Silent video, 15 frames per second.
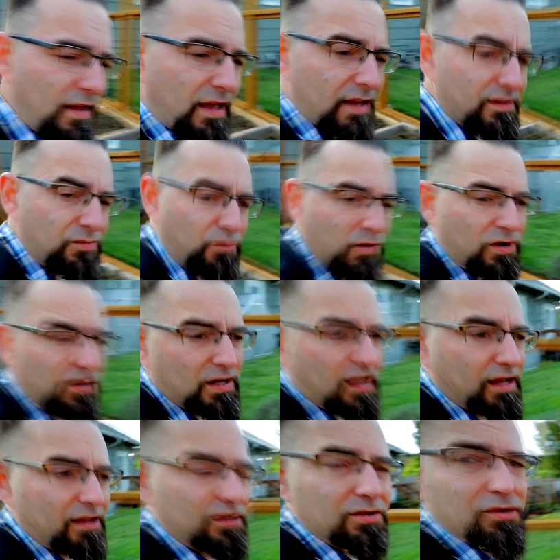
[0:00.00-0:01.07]
As
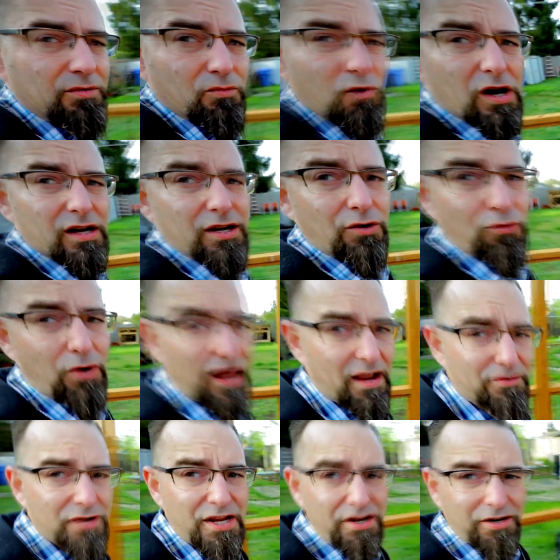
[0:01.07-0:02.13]
we're walking
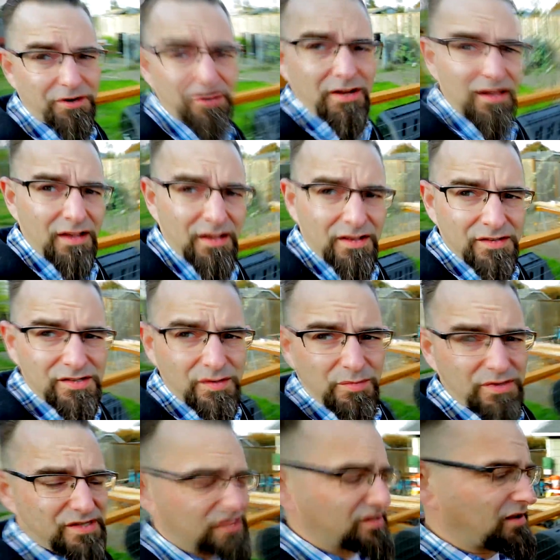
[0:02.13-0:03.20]
around here, some
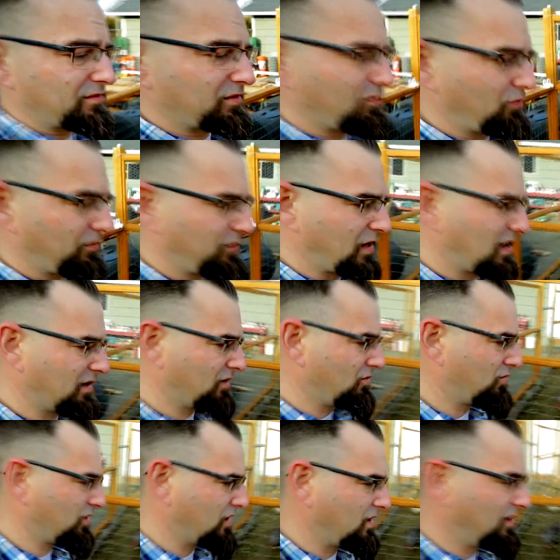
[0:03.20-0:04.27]
of the stuff that we've got
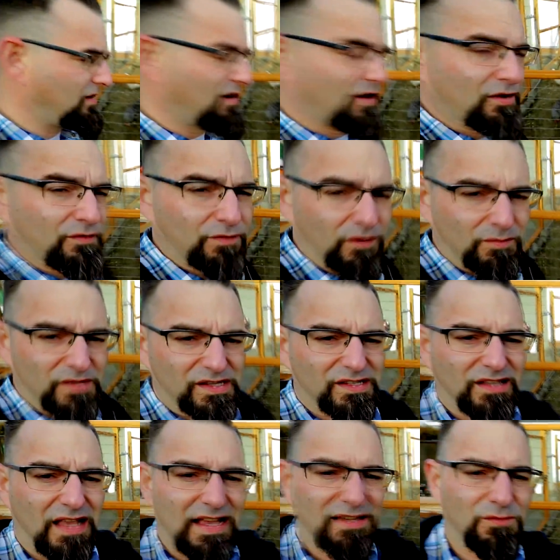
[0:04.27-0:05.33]
going on from
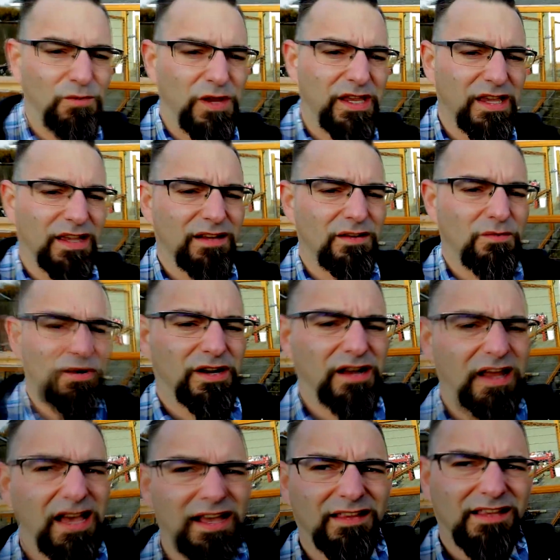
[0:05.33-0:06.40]
this last weekend I wanted
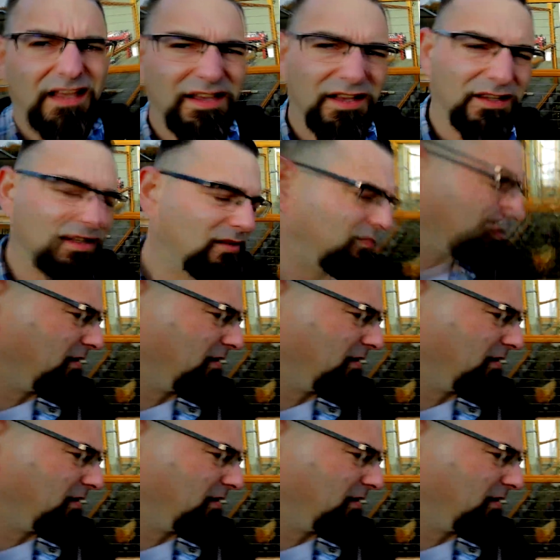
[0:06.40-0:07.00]
to highlight a little